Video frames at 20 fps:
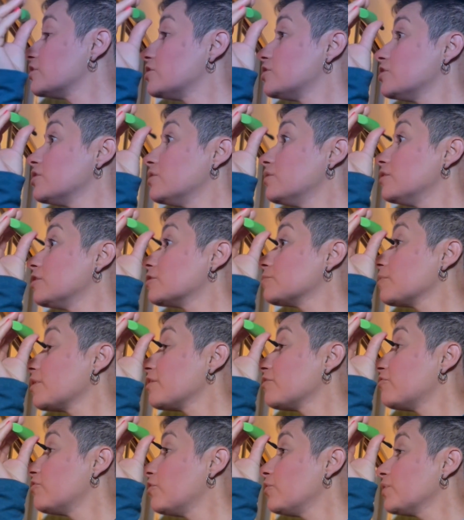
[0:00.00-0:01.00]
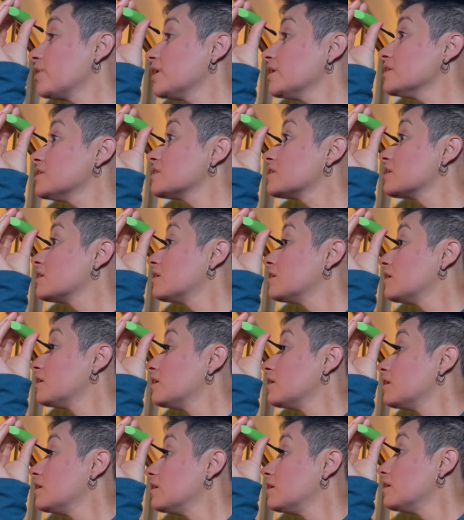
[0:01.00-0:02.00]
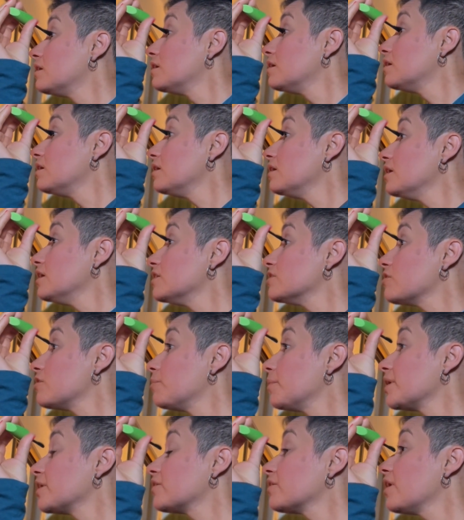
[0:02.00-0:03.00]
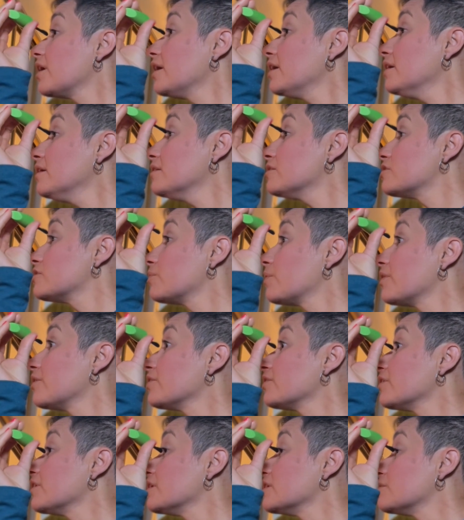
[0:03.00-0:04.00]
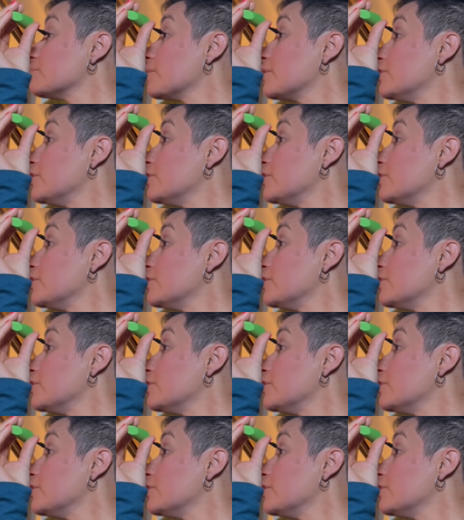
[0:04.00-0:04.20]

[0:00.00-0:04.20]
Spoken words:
soon as my focus is on my clients, whether it's my